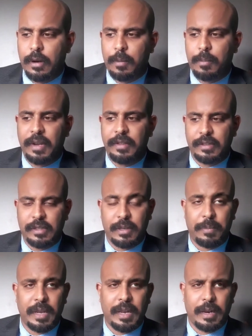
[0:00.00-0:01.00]
by the
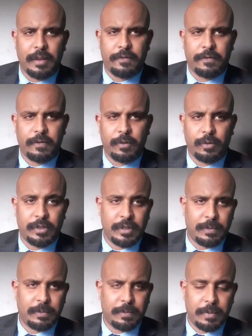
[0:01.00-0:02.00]
TPLF, which
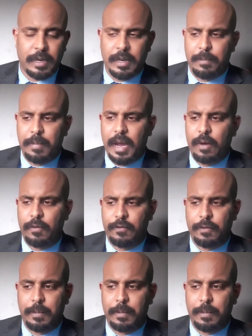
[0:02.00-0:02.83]
had been in power